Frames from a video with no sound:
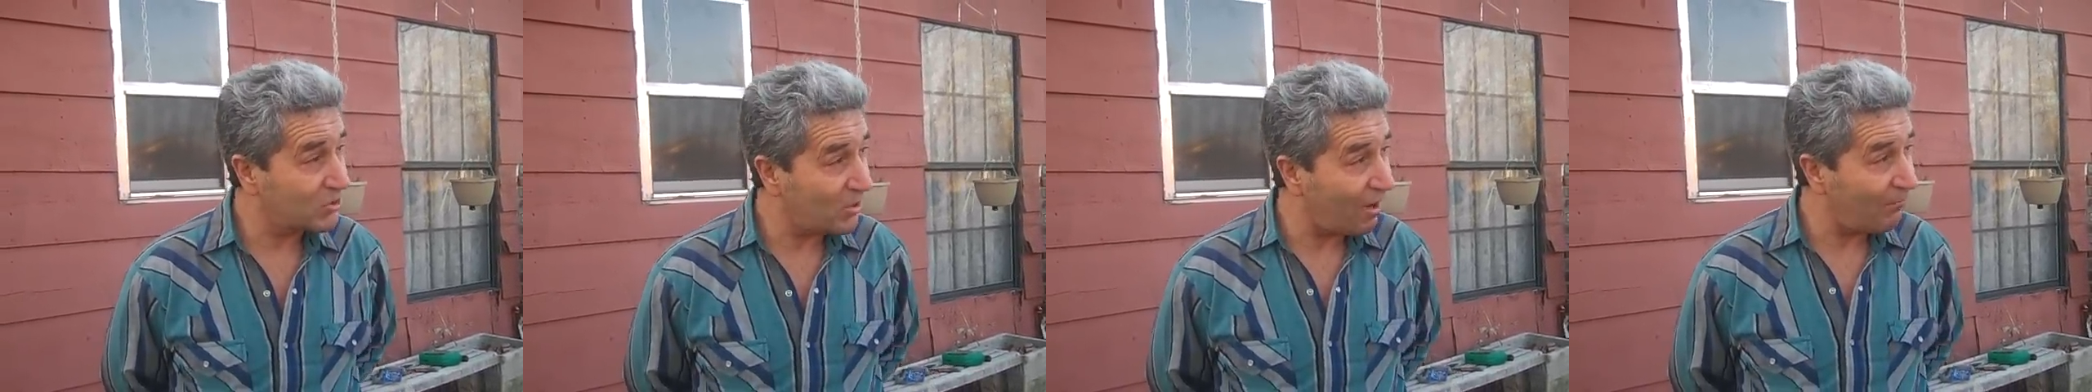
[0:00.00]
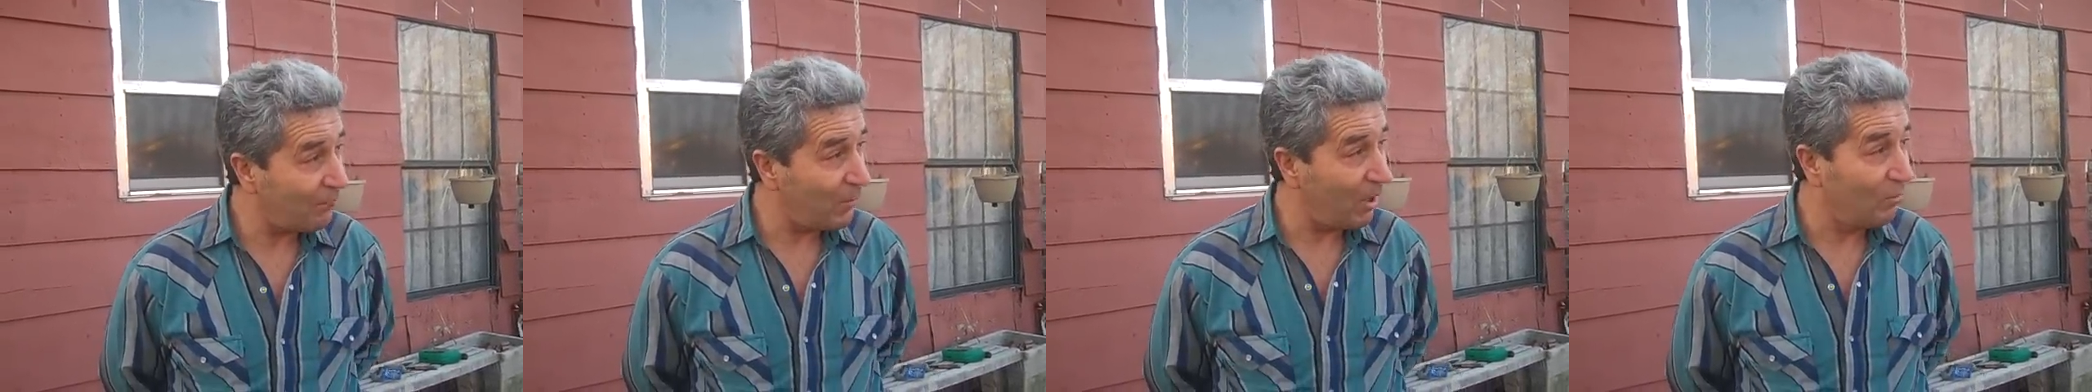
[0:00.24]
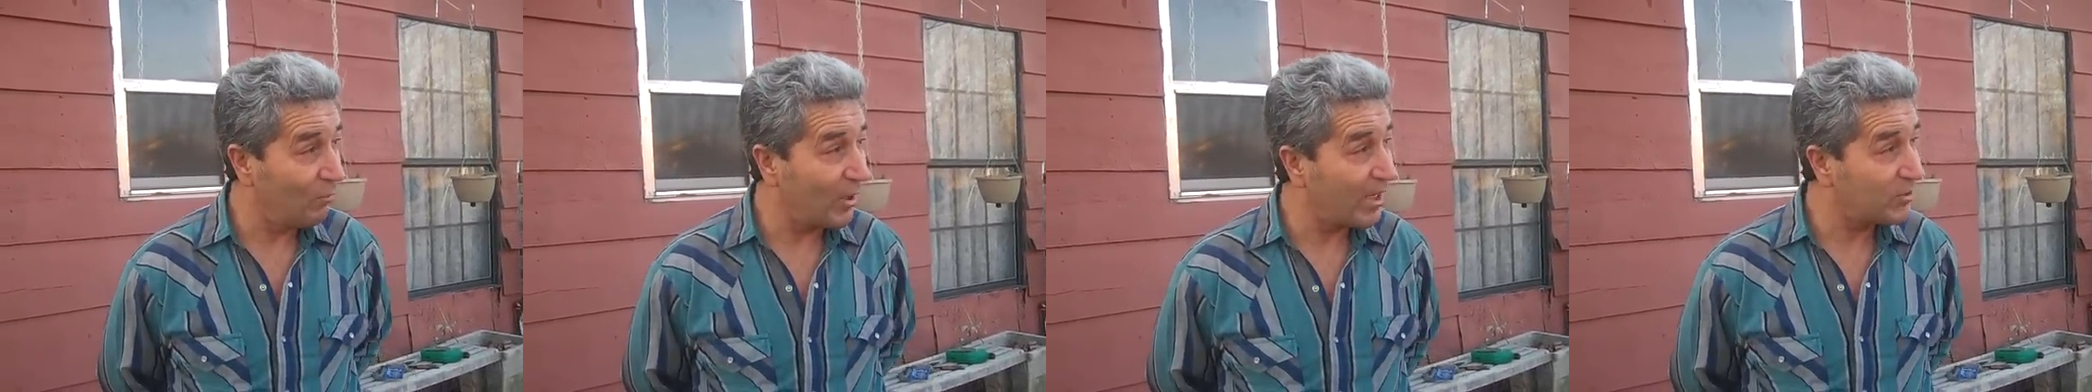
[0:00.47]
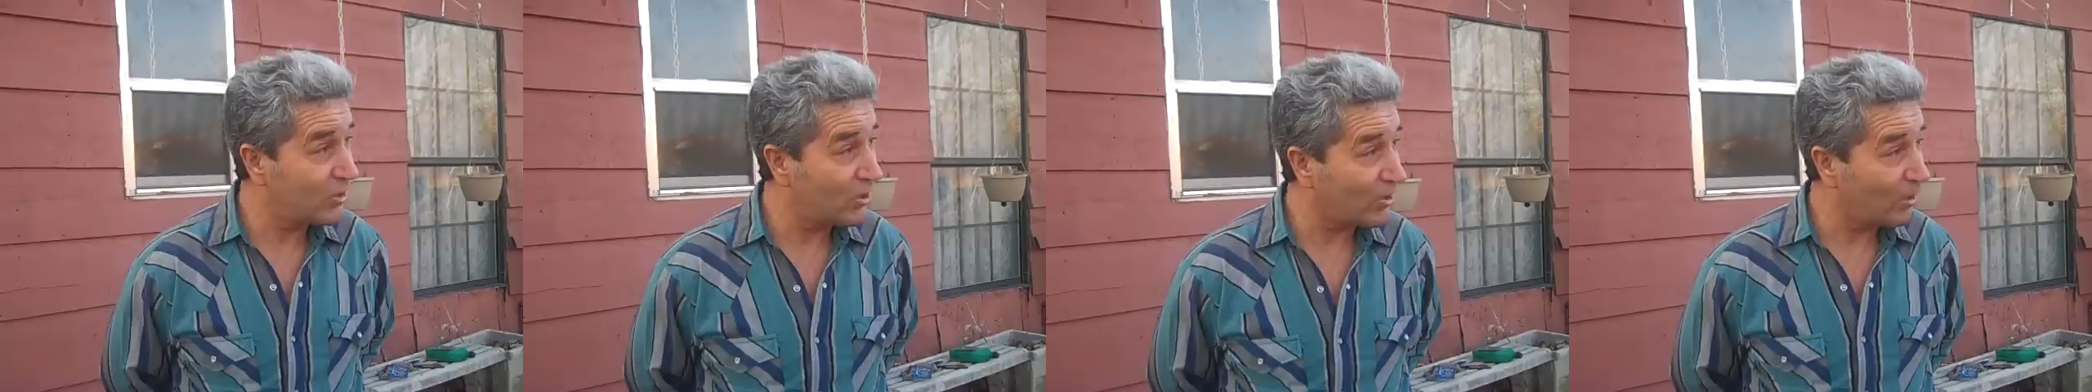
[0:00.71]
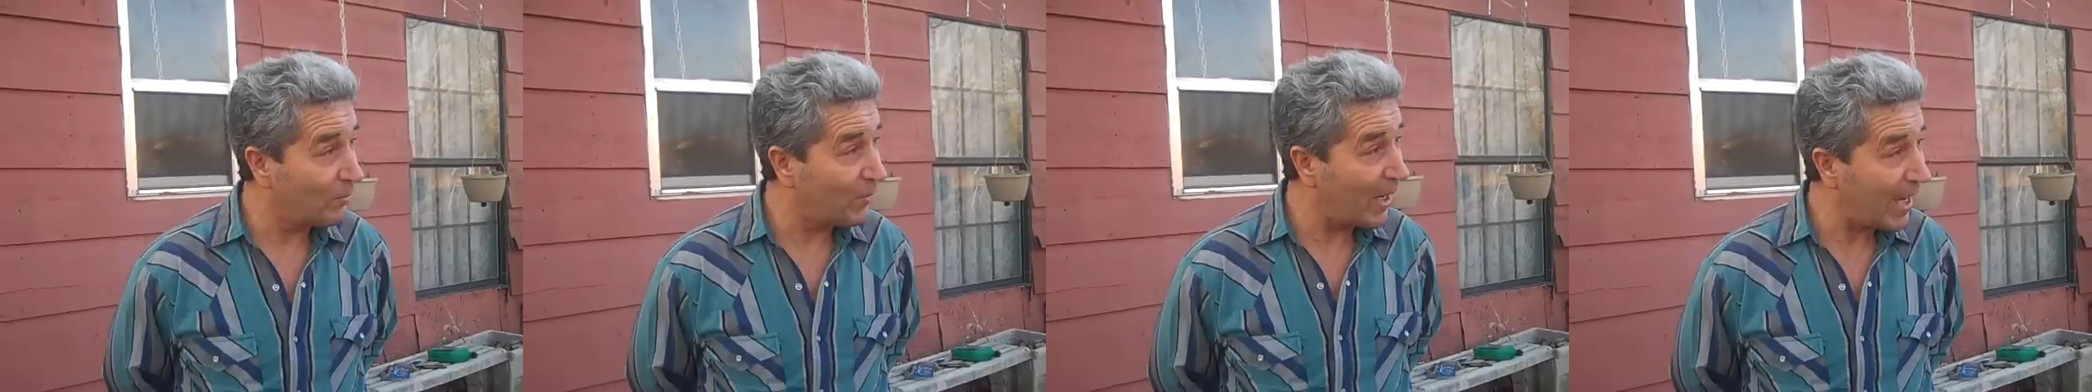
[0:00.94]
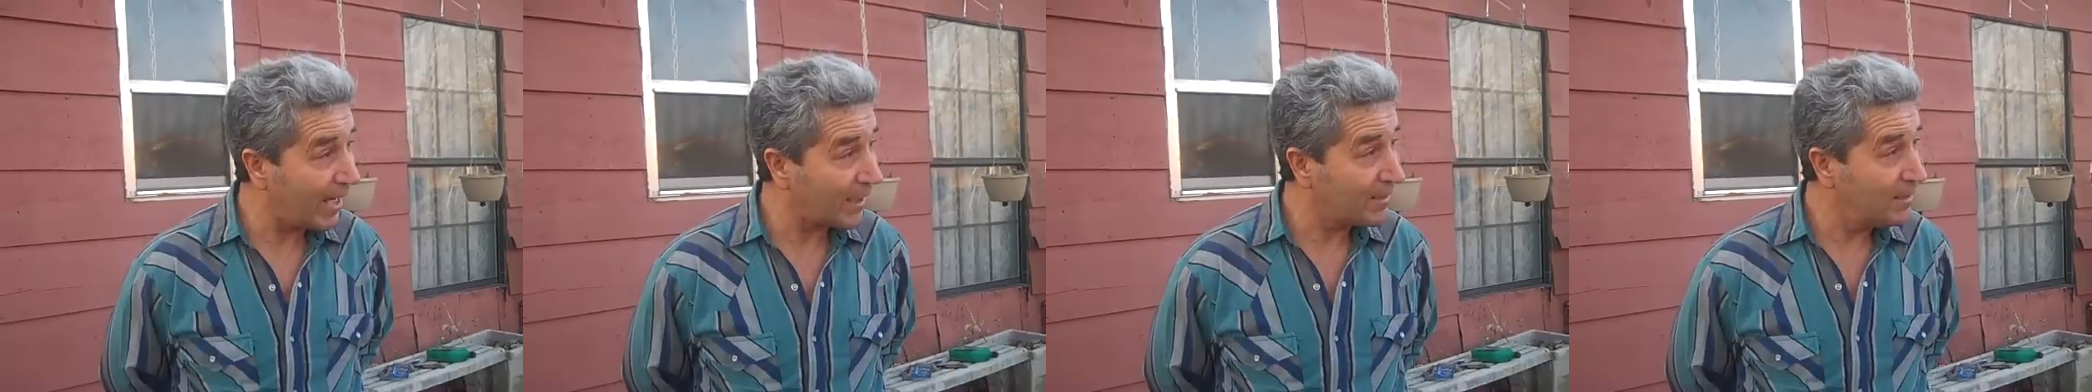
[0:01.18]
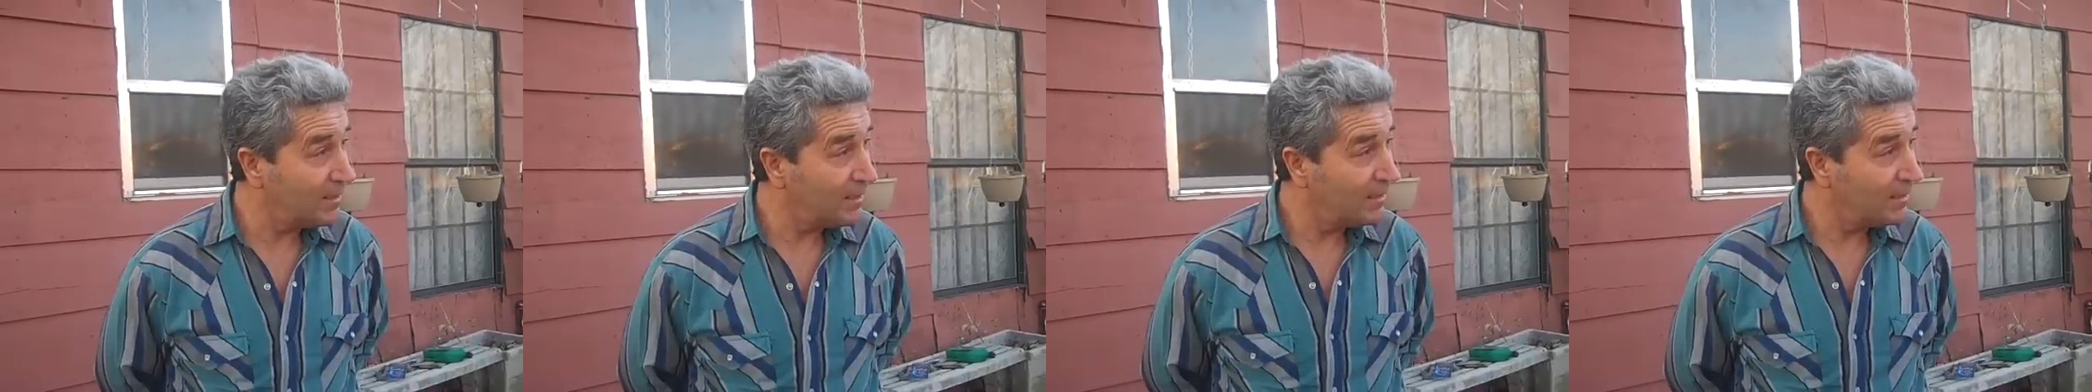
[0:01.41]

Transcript: softball, when I took her back,